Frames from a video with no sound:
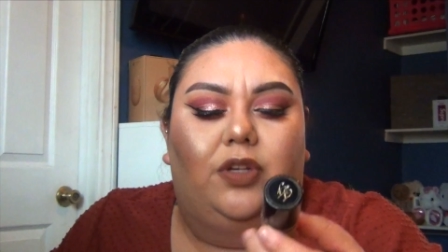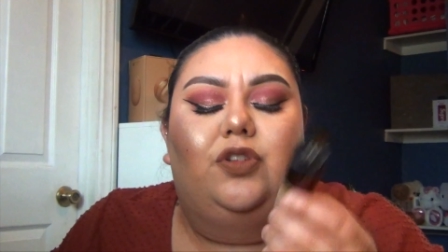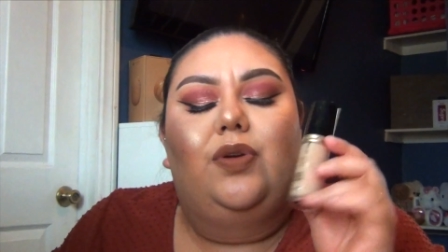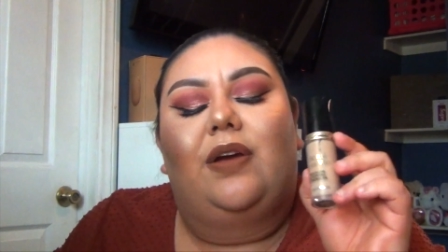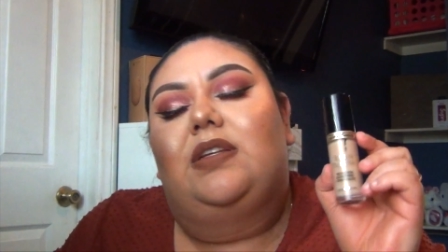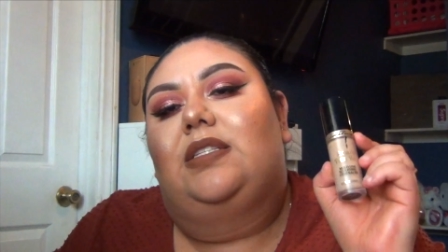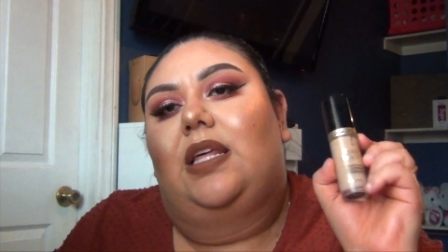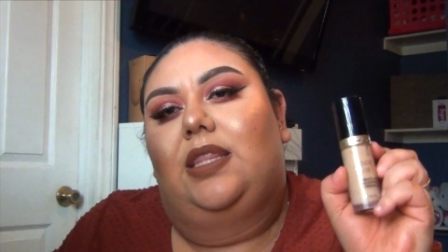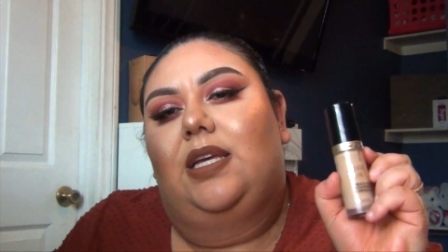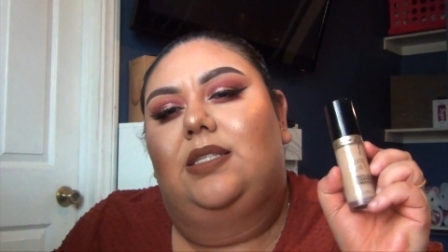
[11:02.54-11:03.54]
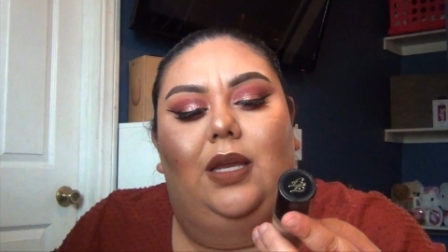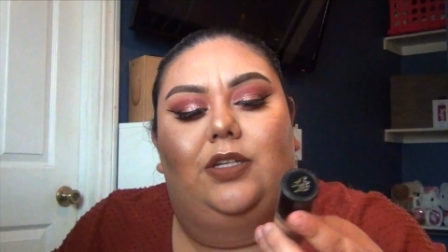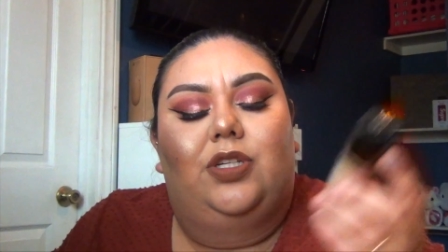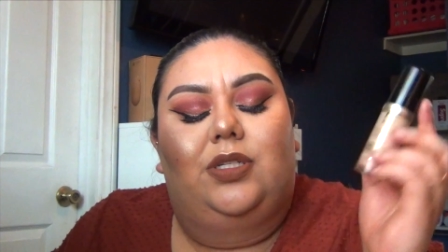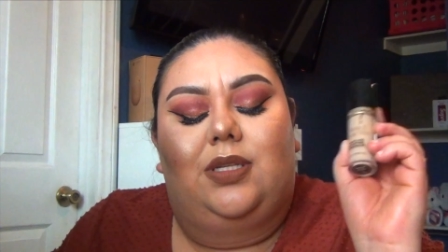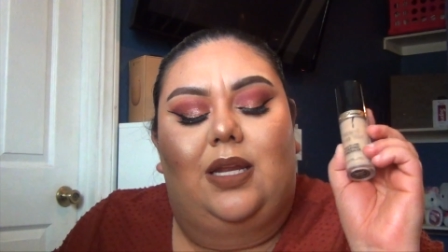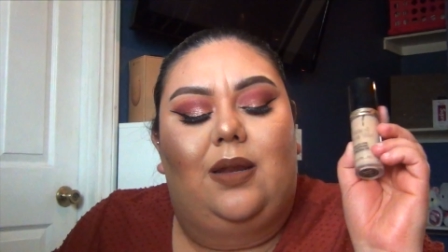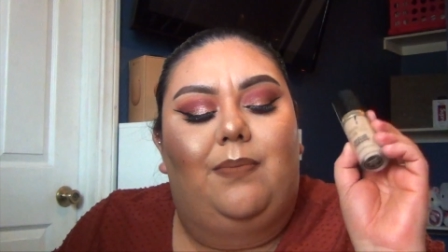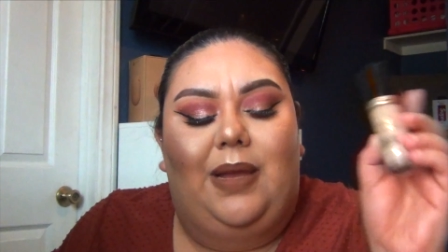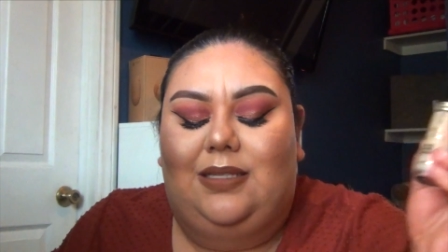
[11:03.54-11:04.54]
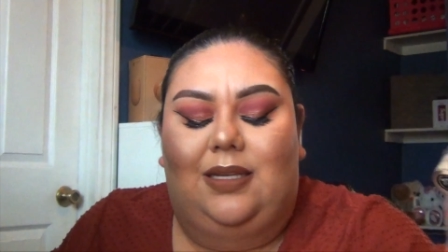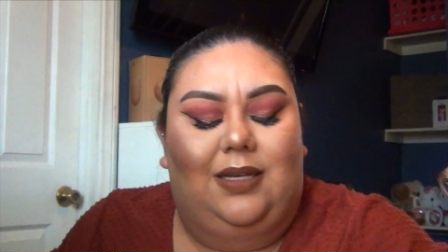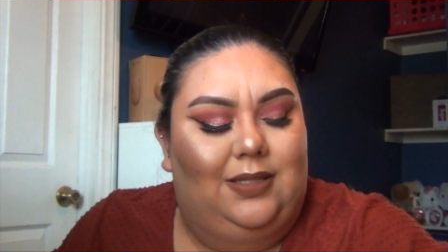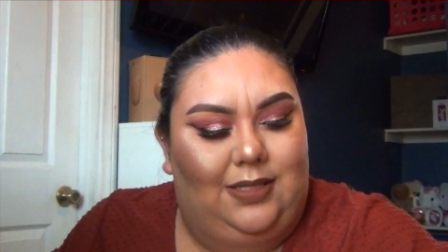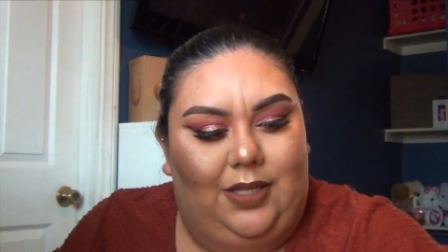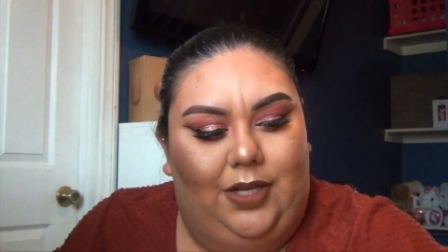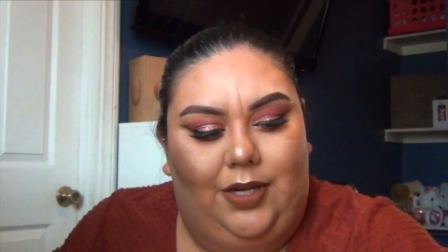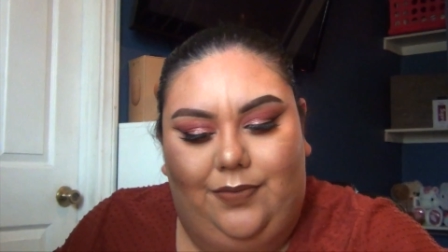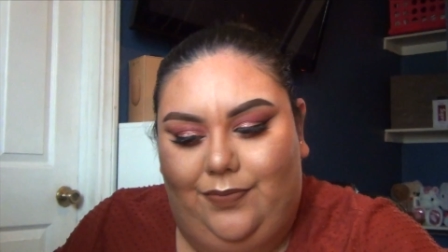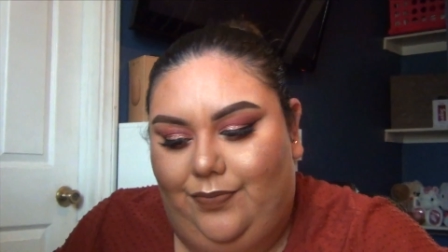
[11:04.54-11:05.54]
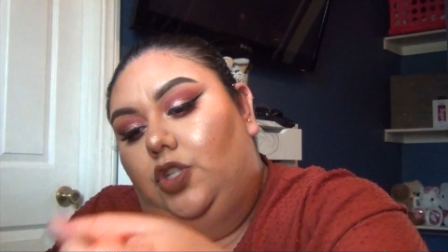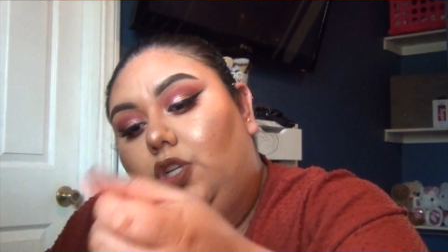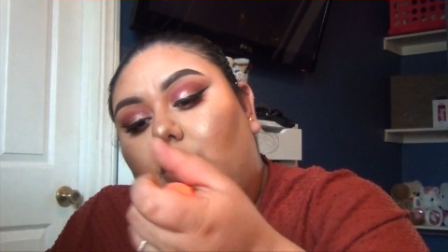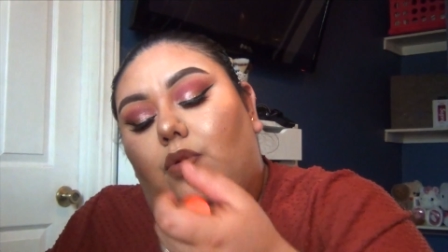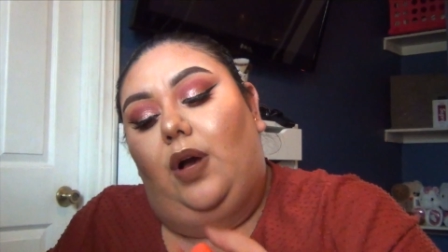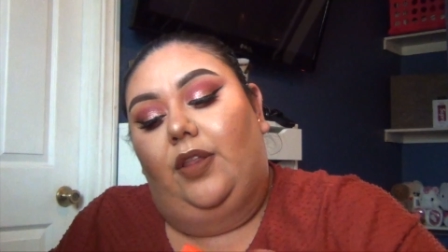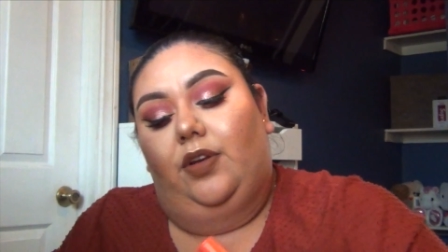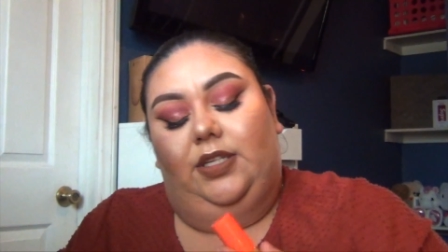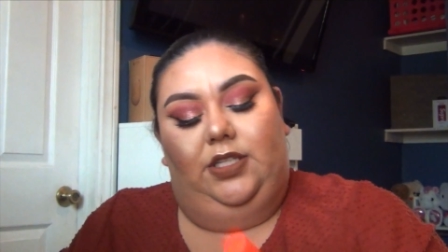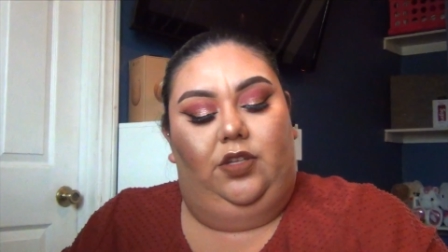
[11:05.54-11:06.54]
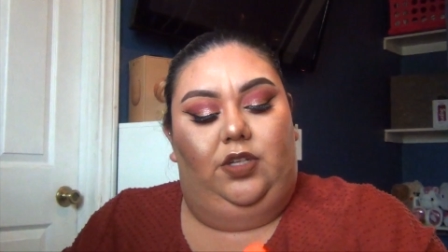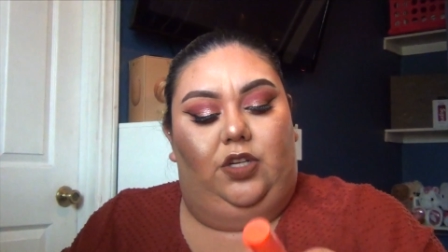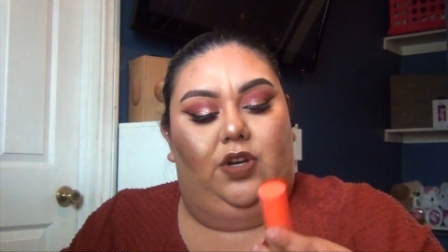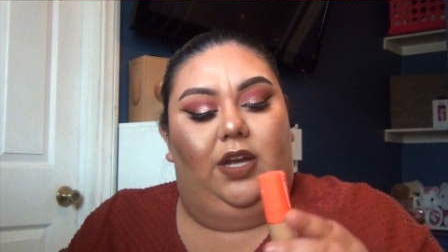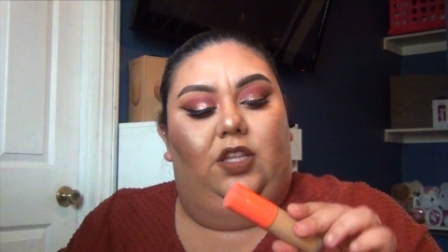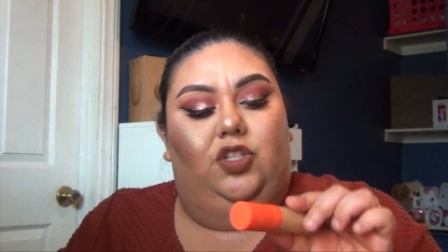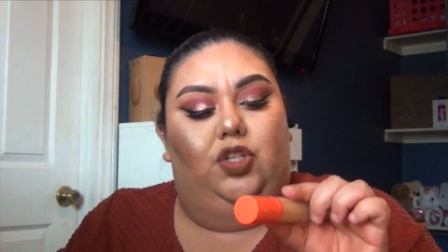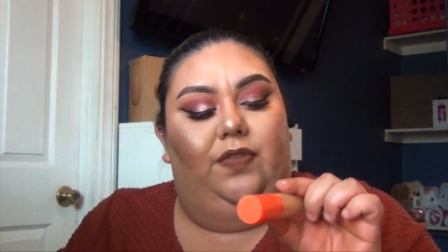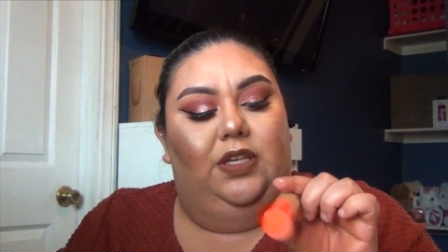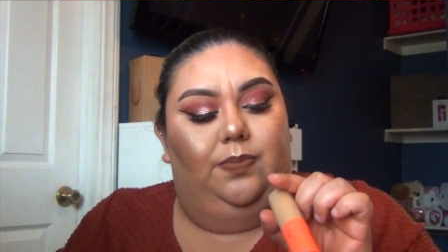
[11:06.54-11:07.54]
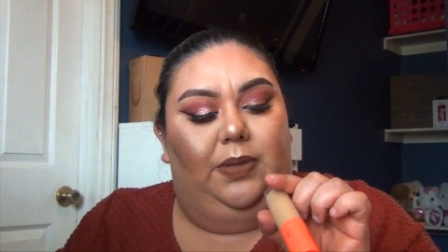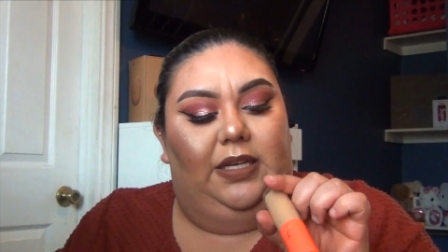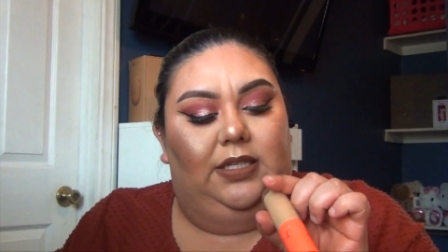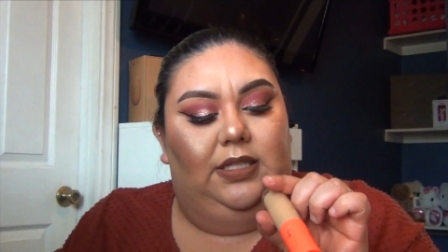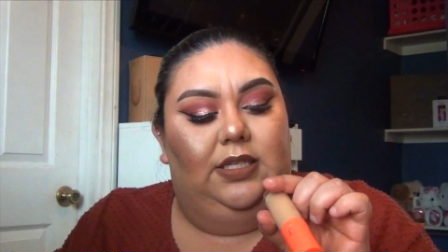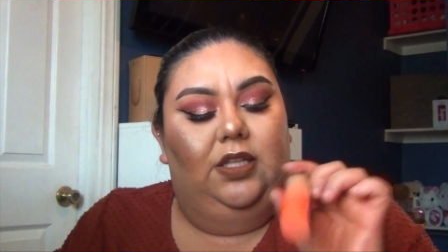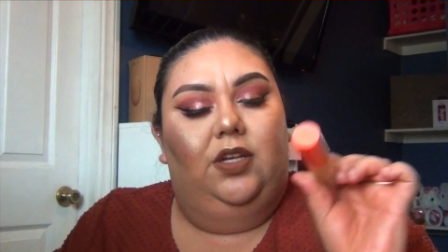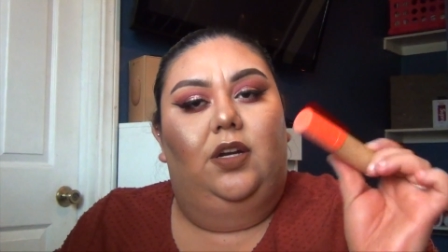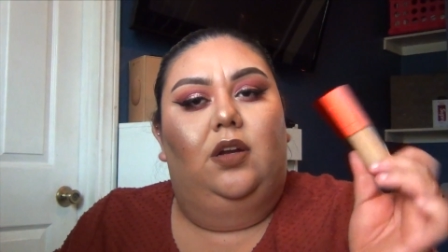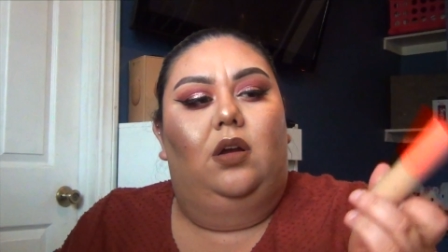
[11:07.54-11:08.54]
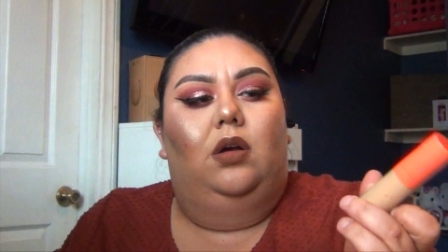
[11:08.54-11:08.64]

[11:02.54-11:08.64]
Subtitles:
You do have to set this. It's just an amazing concealer. Two other concealers I tried. The Juvia's Place concealer.